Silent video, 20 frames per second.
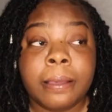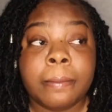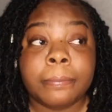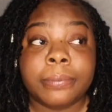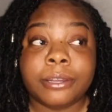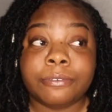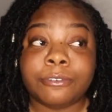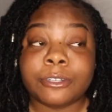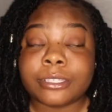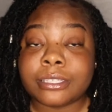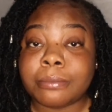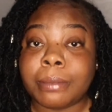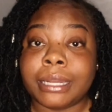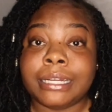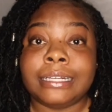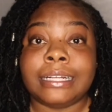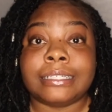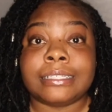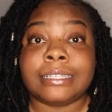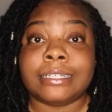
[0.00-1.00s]
But if you're somebody
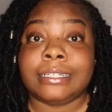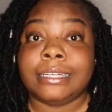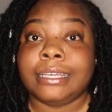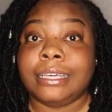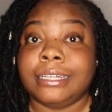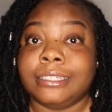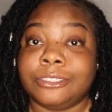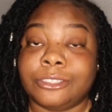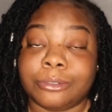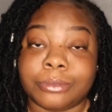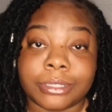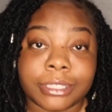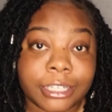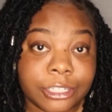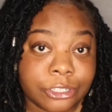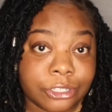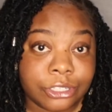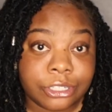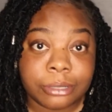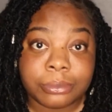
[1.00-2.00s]
that's looking to get into
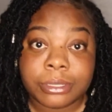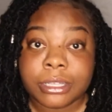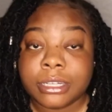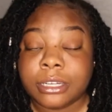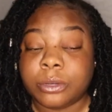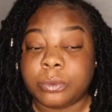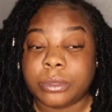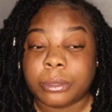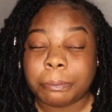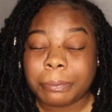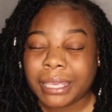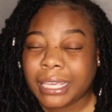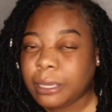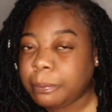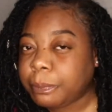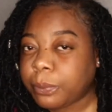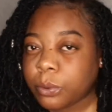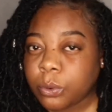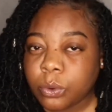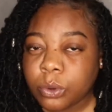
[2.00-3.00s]
relationships and deal with
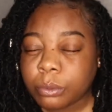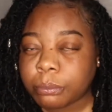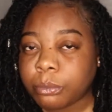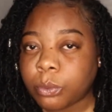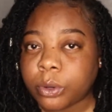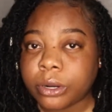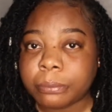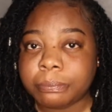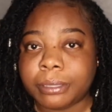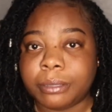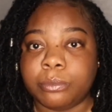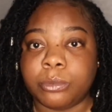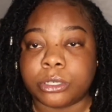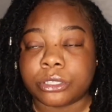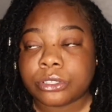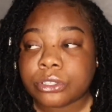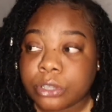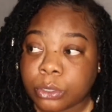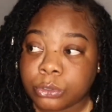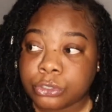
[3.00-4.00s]
people more, be more
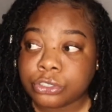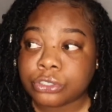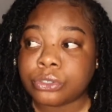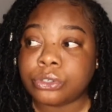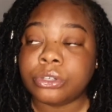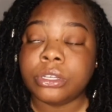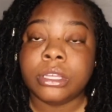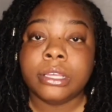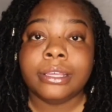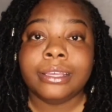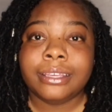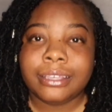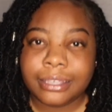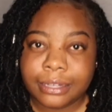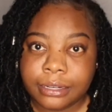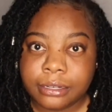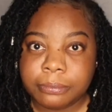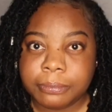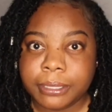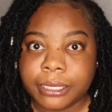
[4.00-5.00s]
social, you
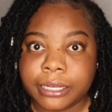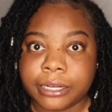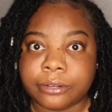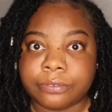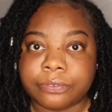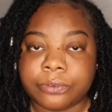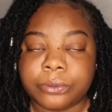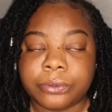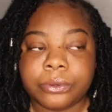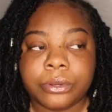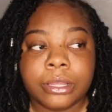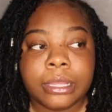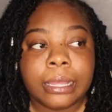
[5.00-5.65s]
need to be careful,